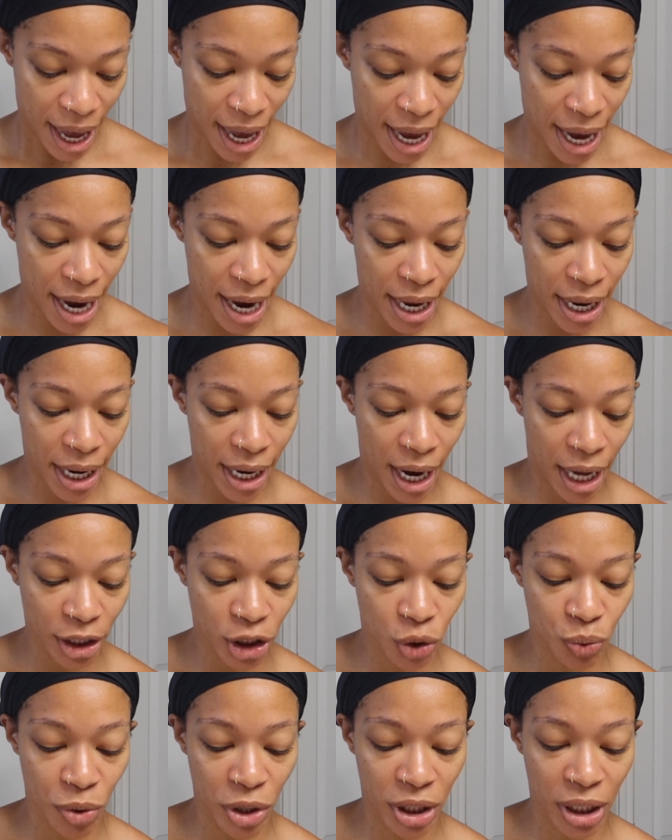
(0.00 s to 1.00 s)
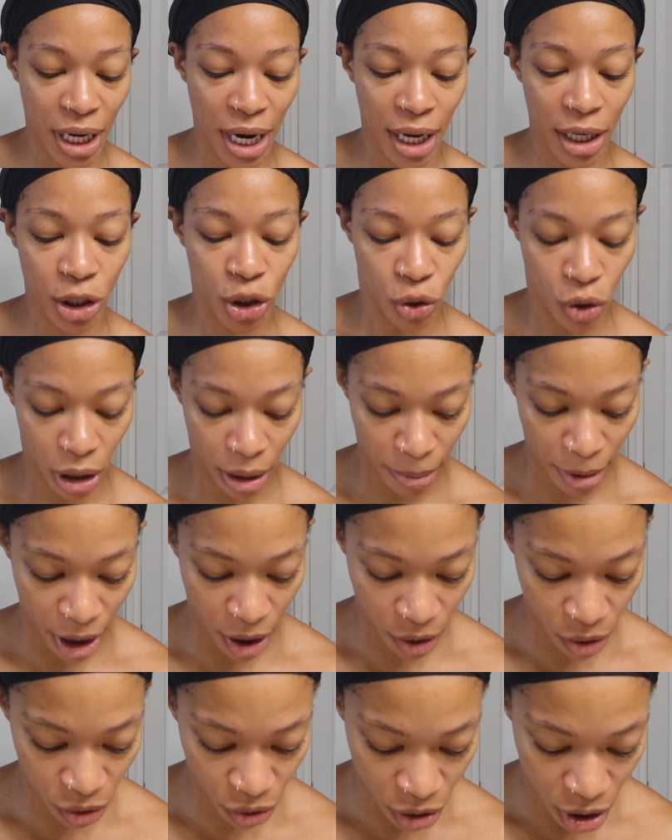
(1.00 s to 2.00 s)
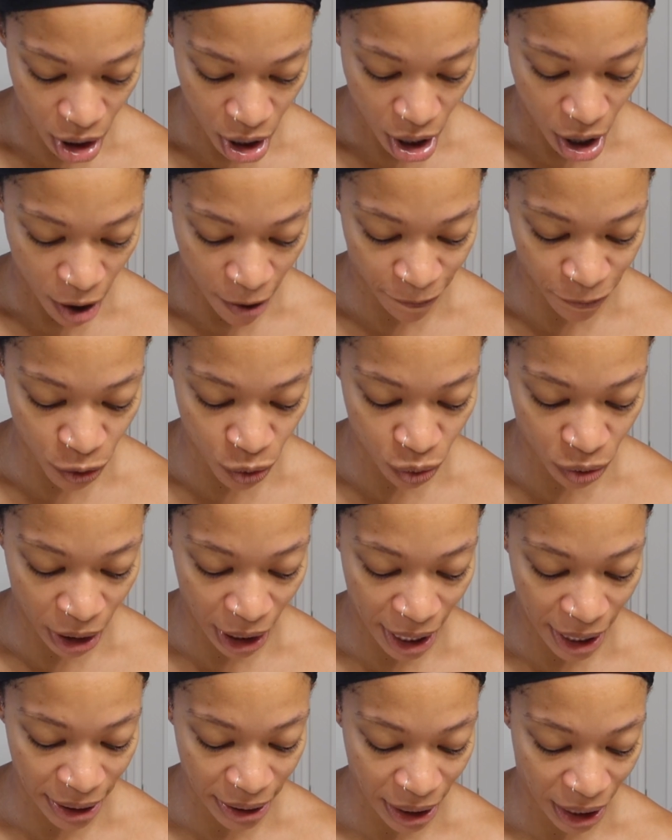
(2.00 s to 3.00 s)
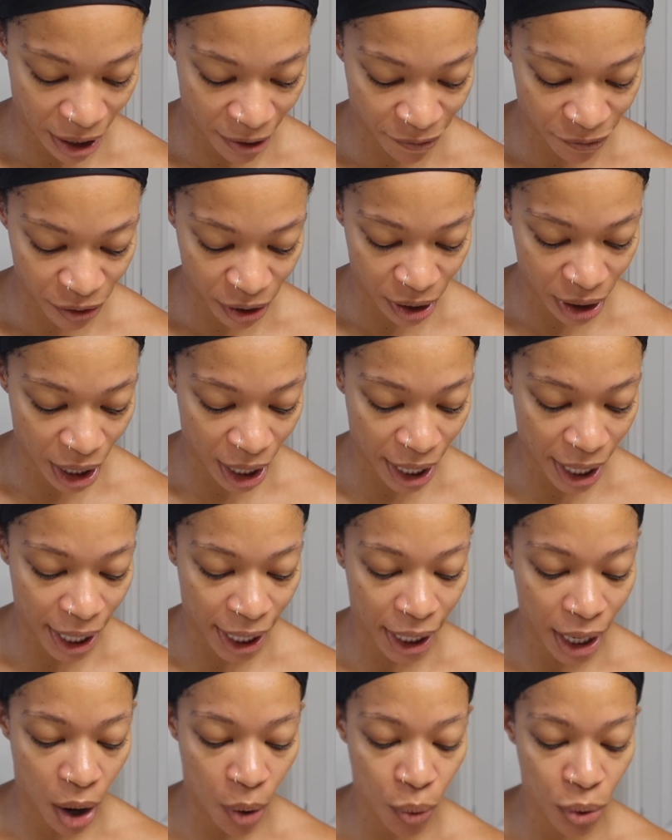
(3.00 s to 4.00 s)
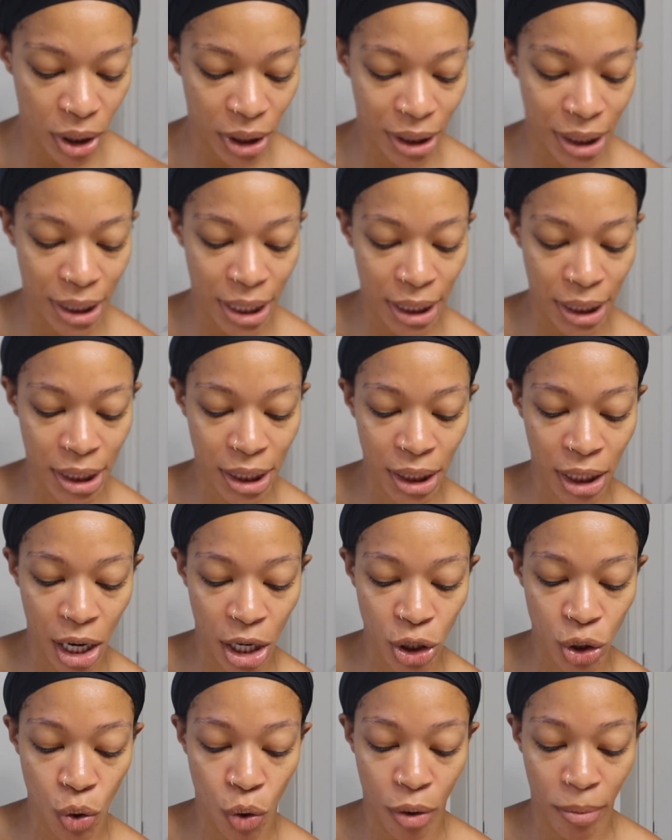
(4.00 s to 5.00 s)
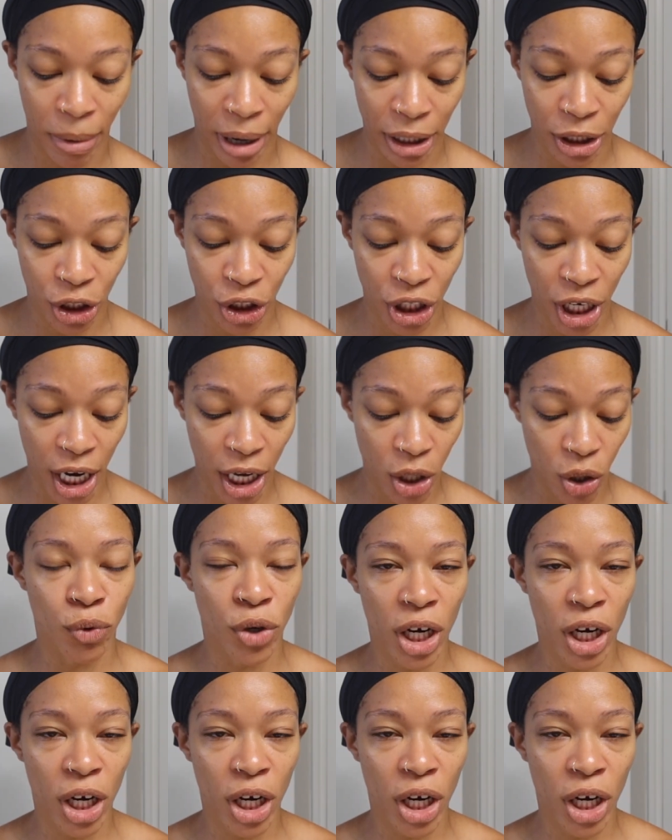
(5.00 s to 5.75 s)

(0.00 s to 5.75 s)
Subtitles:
And I just wanted to kind of talk about a few things that I feel like I wanted to discuss on my channel.